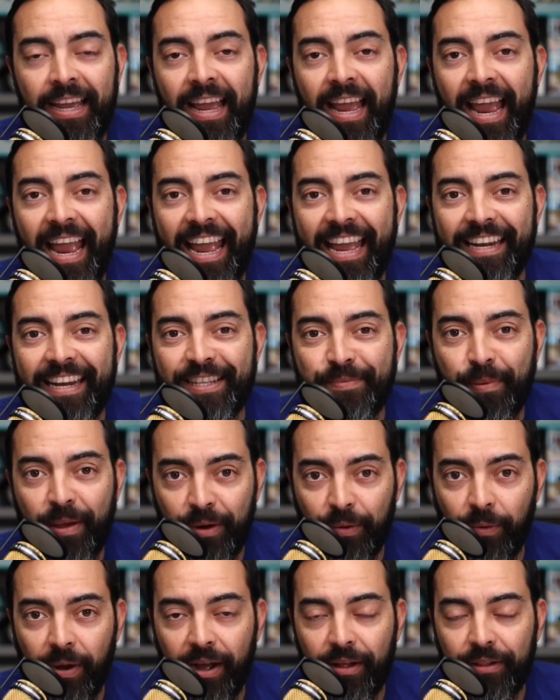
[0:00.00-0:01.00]
and it's been
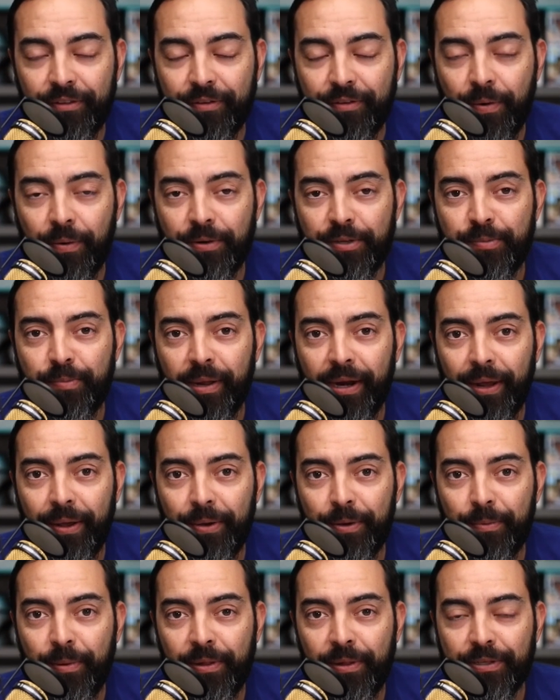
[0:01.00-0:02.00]
a while, of course, but I
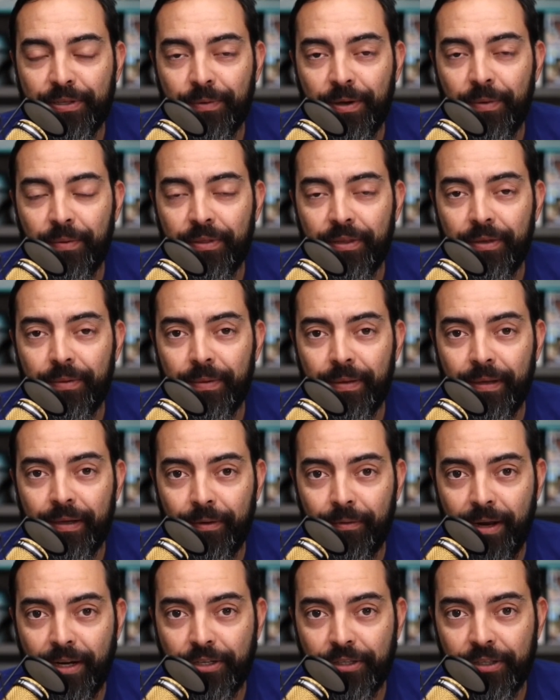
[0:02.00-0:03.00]
hope all is well with you, and
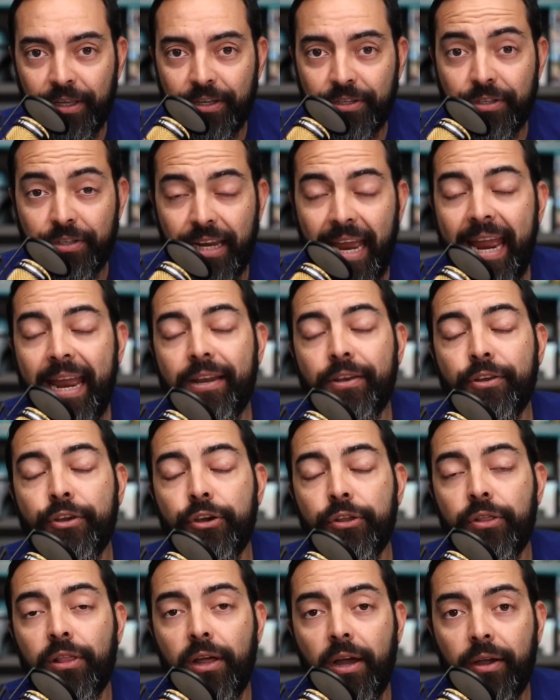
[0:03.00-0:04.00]
congratulations and
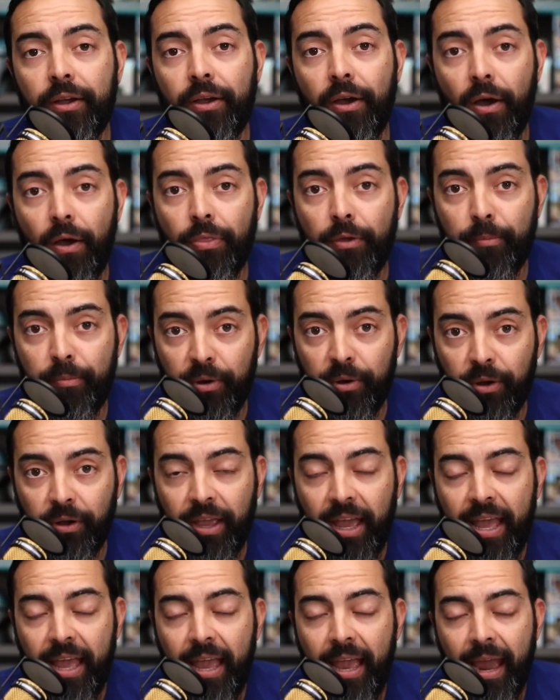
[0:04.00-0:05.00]
good luck on the book.
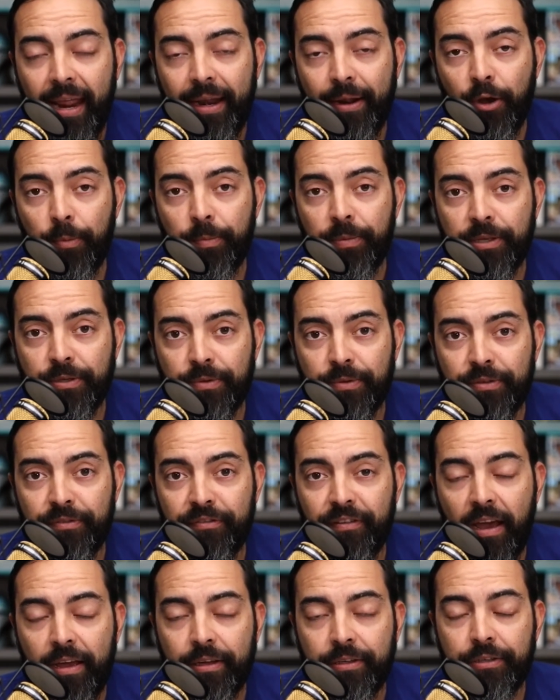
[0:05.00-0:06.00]
And I hope this was of
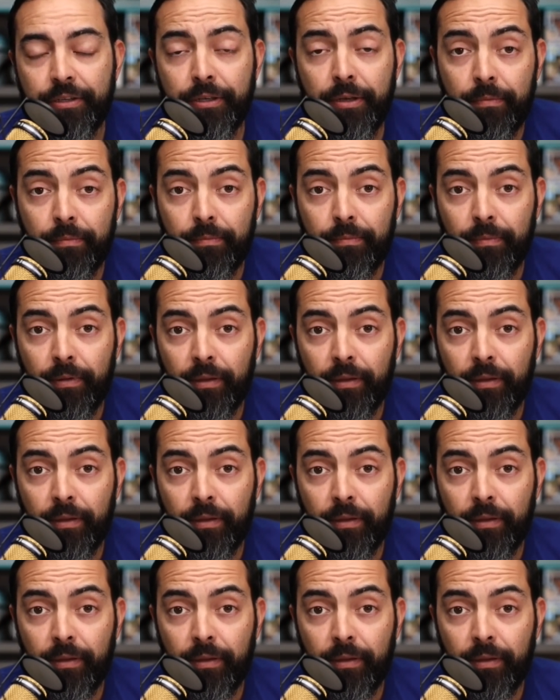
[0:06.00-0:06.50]
value to you, the